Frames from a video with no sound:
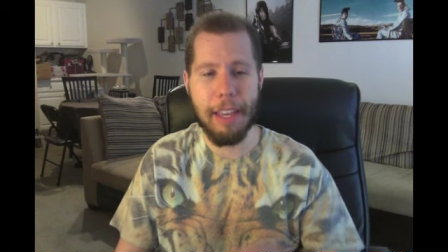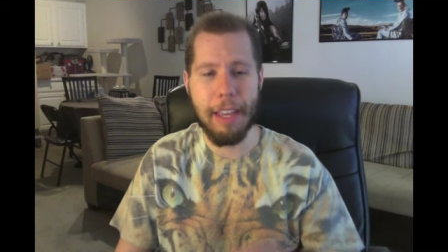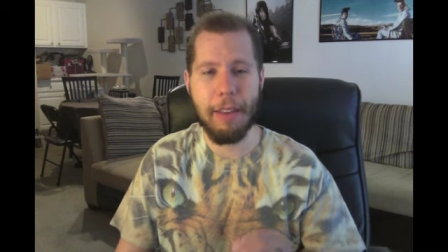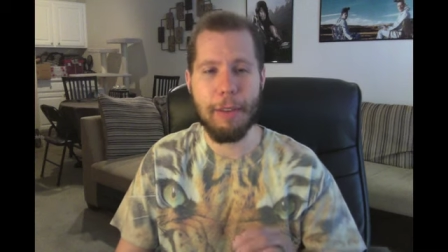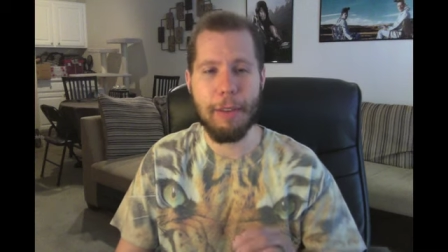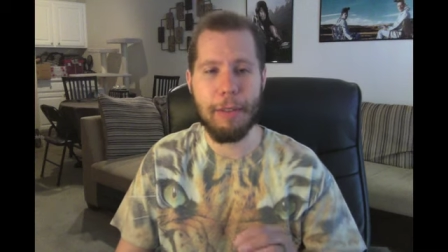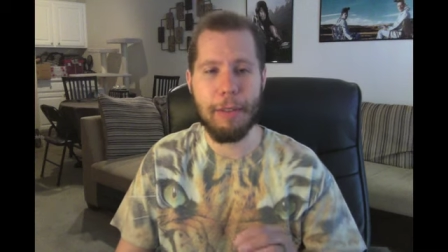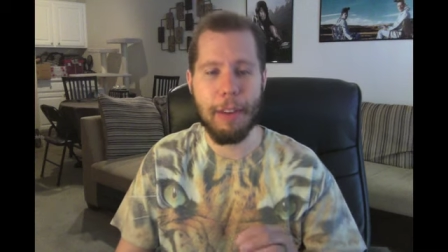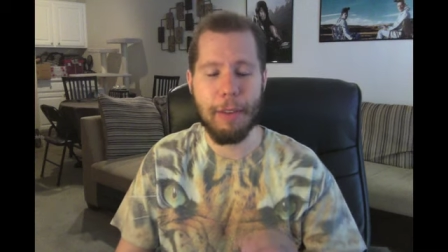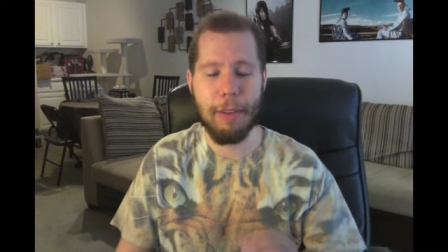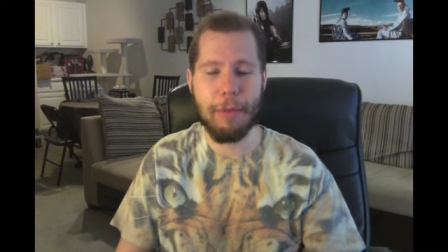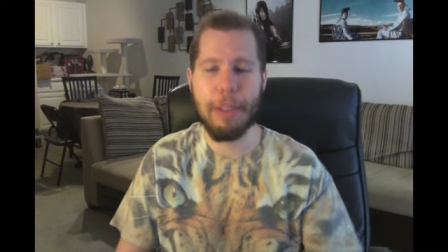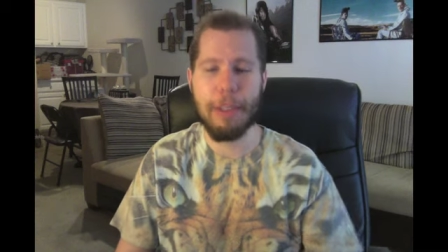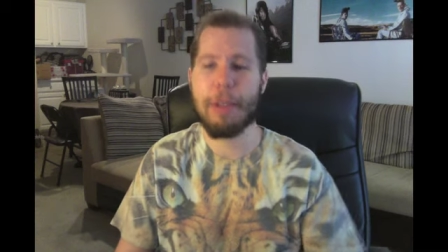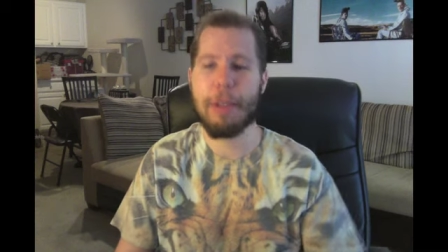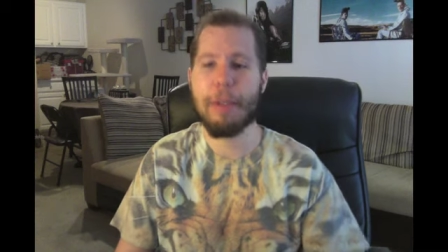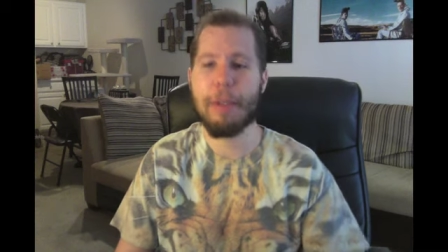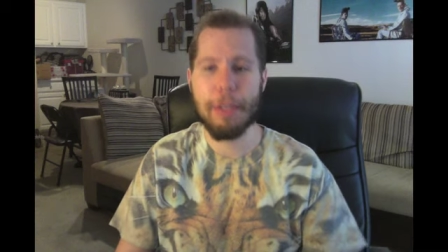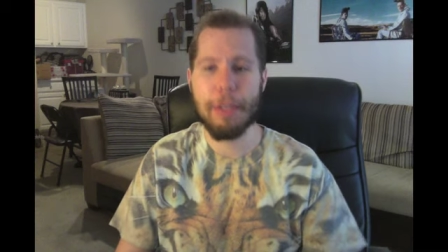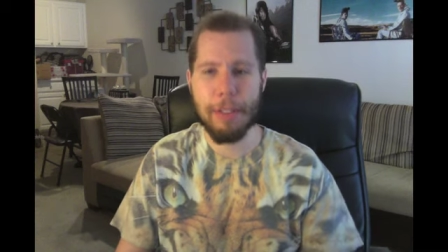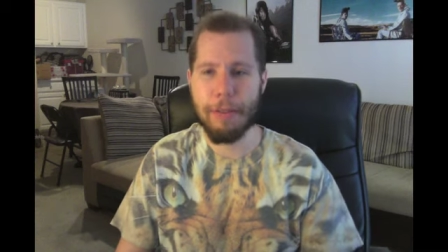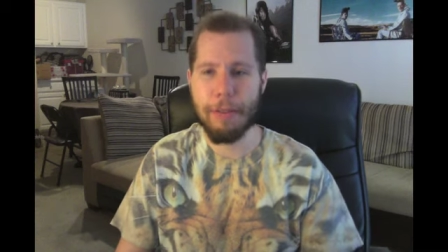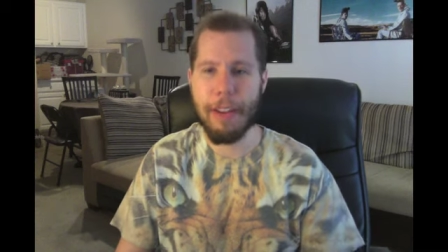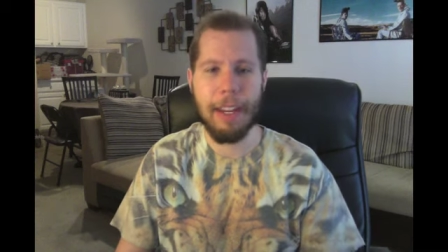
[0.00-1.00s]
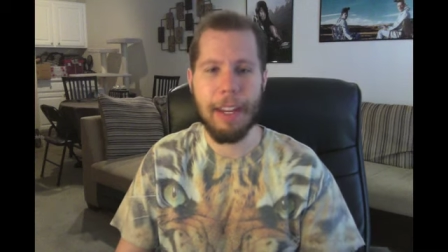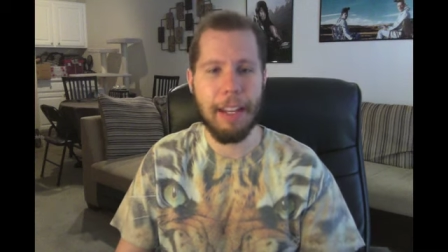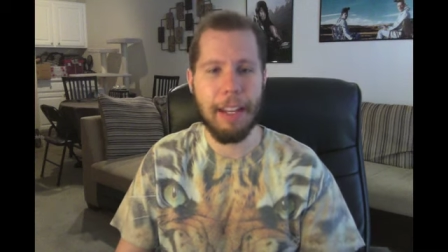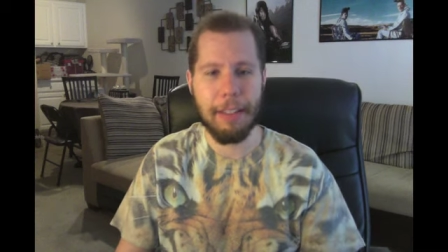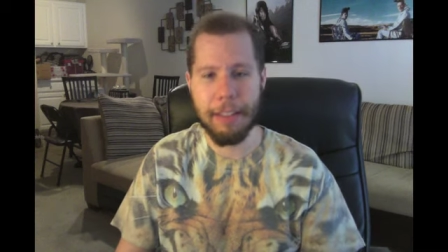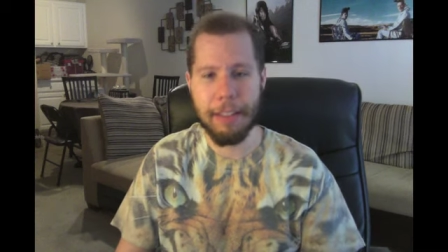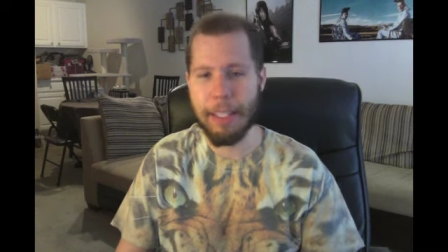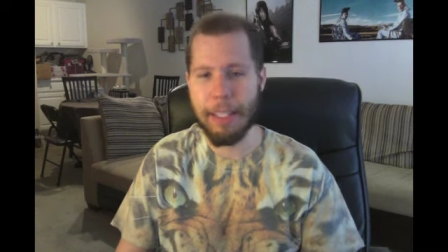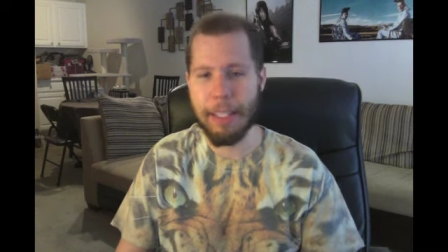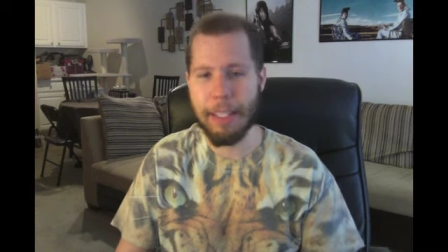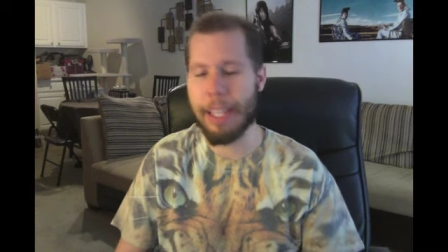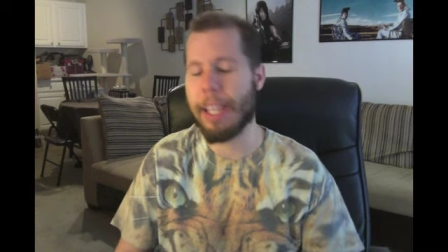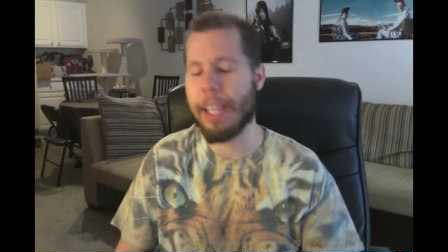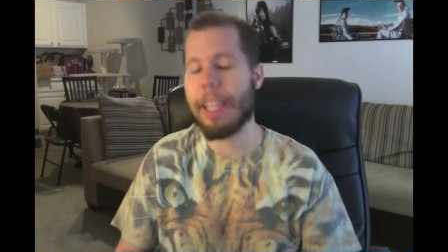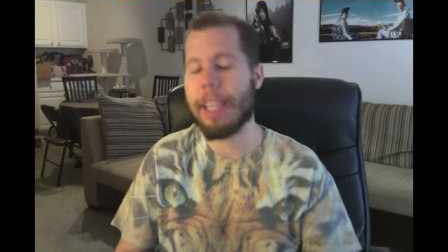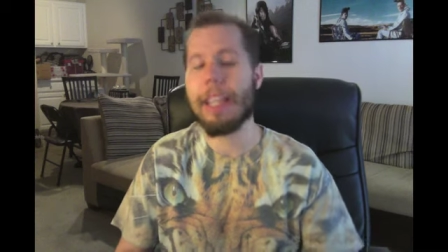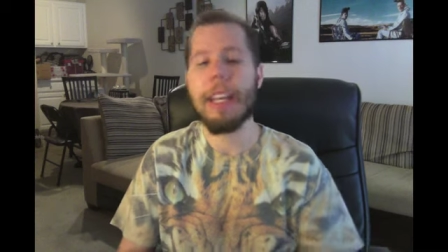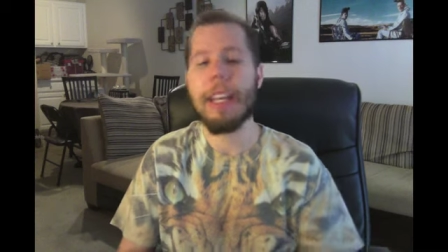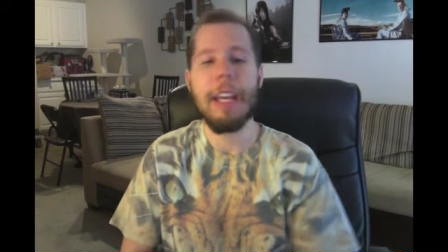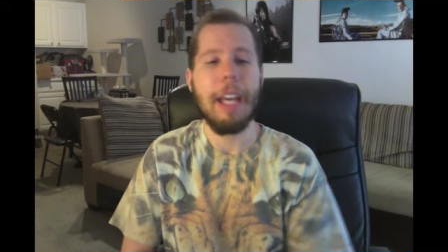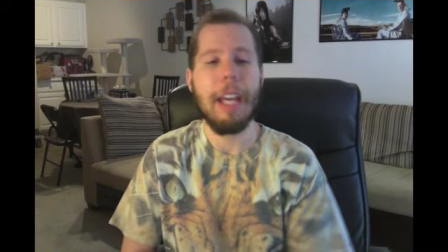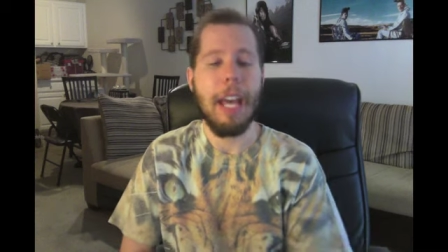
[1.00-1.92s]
They're they're viewers of NXT,